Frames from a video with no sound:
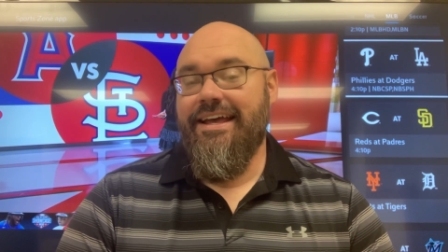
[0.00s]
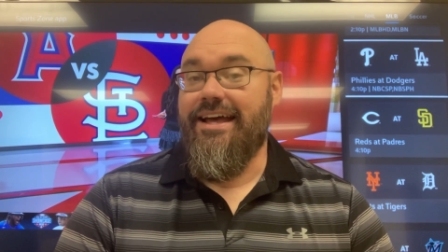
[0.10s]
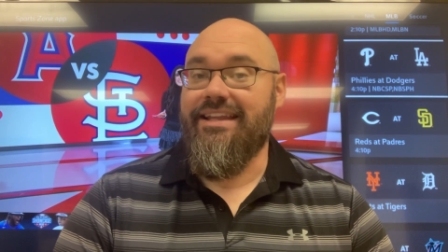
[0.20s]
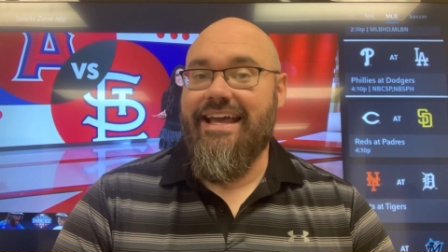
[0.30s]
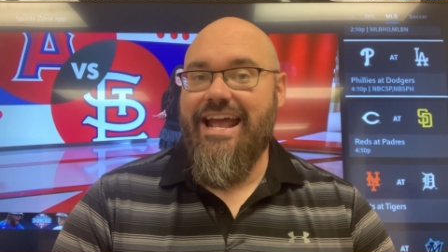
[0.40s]

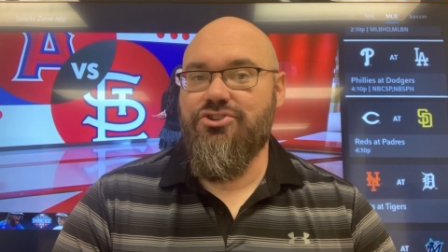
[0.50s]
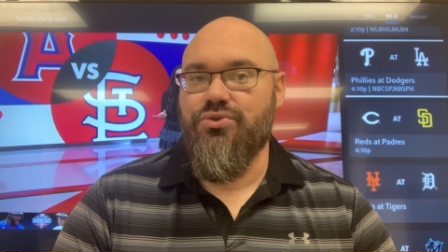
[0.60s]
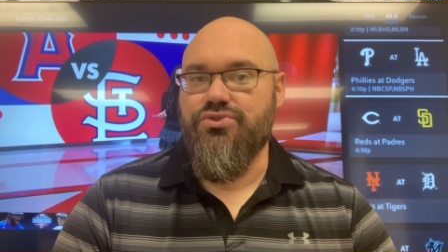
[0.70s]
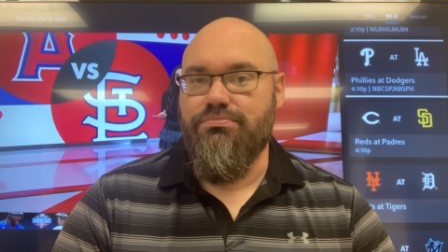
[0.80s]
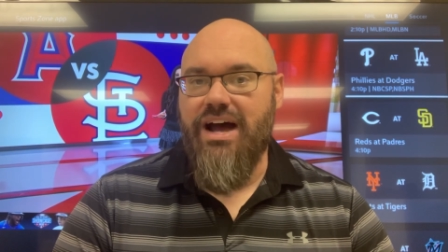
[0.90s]
LA
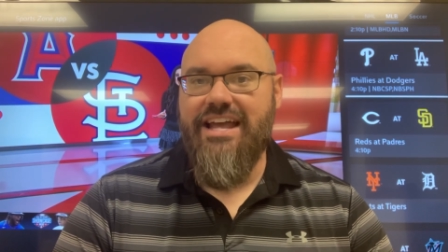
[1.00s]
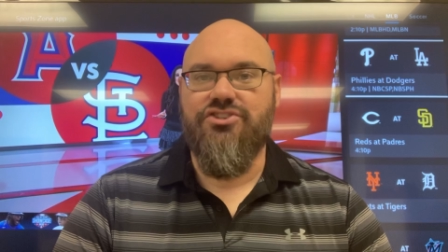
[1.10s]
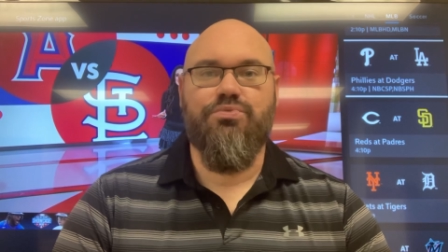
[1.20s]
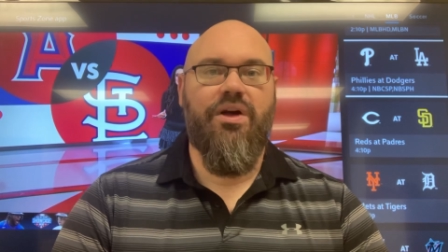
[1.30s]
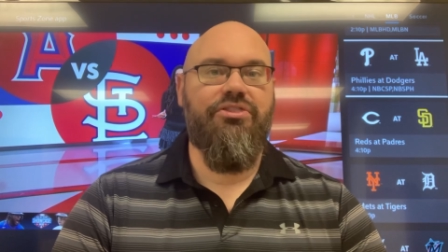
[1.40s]
Angels
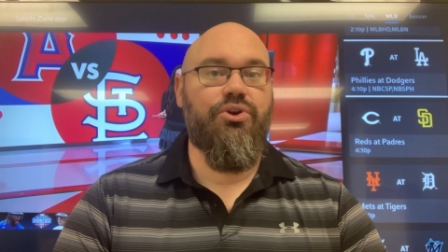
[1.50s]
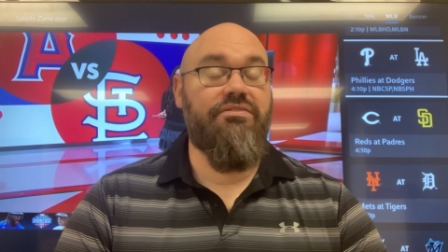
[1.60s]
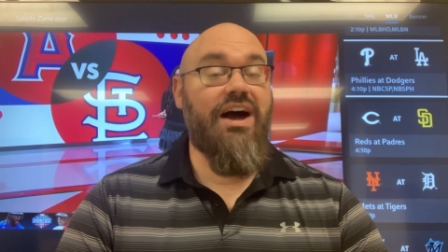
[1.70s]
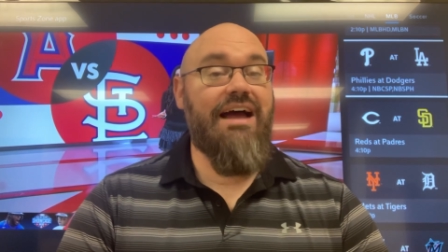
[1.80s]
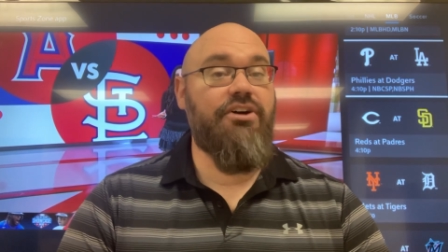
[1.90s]
minus
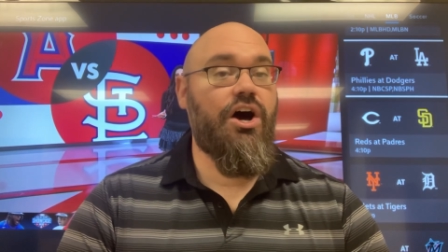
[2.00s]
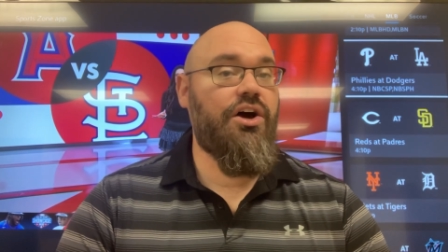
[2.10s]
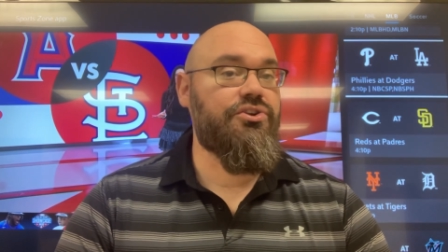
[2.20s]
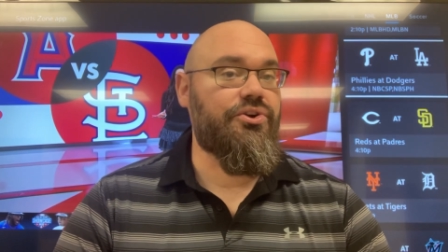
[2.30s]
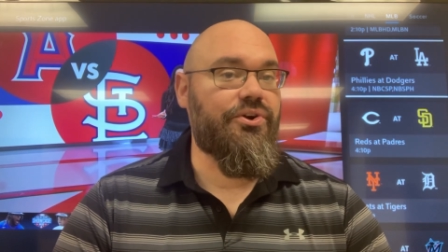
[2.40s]
135,
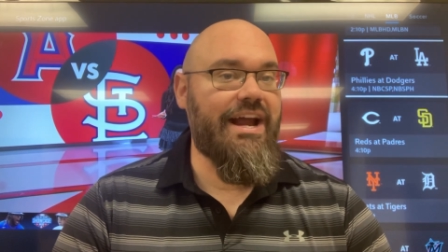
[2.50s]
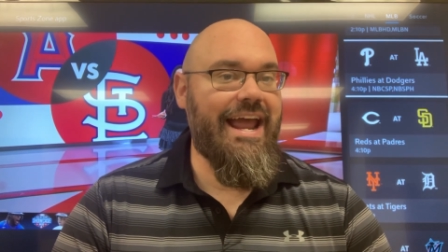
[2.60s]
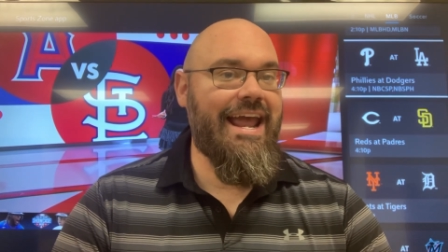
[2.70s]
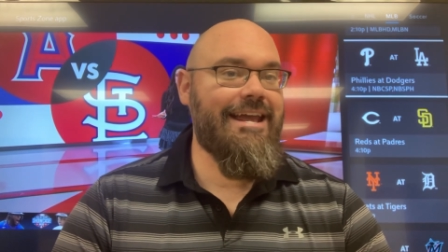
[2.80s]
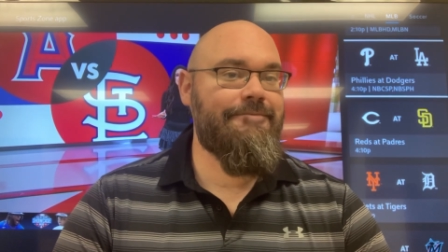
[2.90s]
under
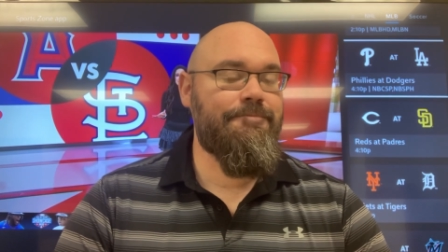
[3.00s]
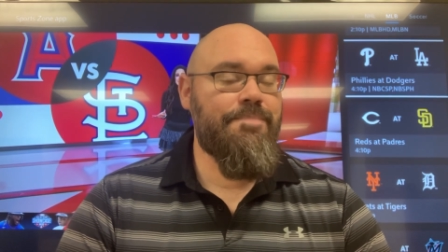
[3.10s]
eight.